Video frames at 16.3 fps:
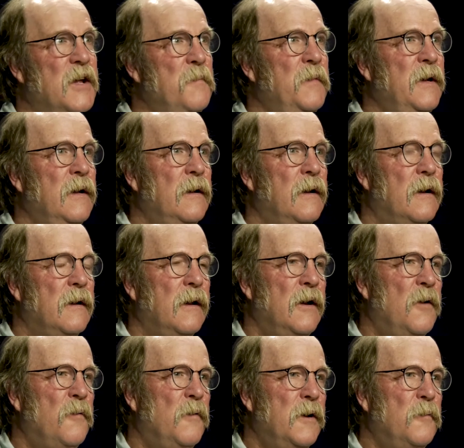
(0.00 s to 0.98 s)
I mean,
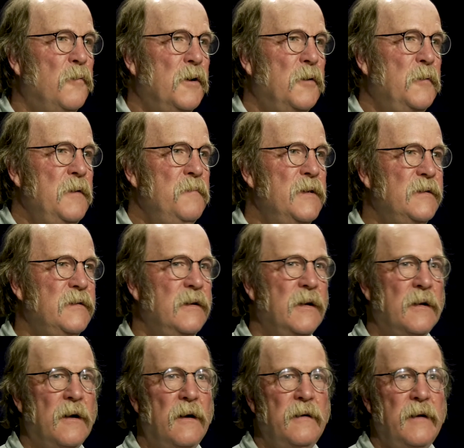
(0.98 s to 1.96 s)
what are we missing
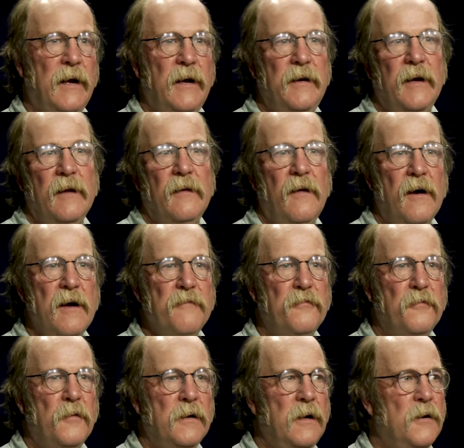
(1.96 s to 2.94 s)
in our day-to-day life?
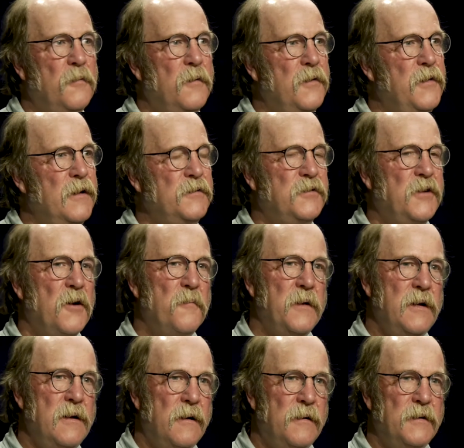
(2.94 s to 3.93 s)
What things don't we
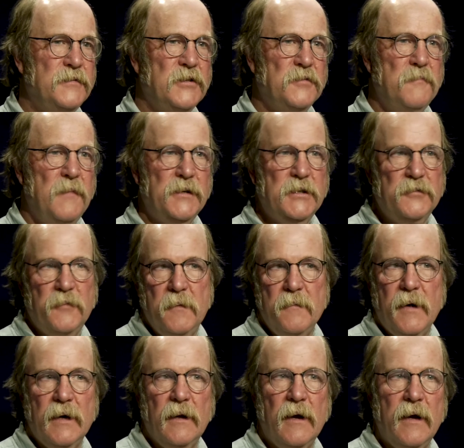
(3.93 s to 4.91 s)
notice as much as we
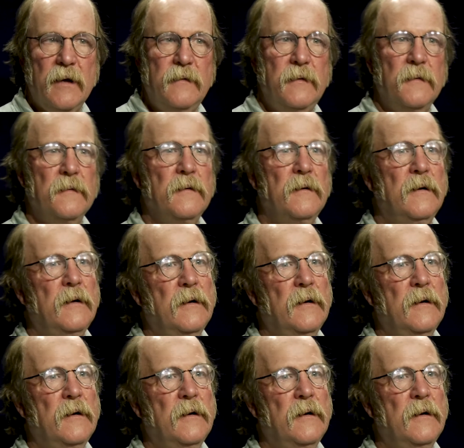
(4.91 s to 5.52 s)
might like to?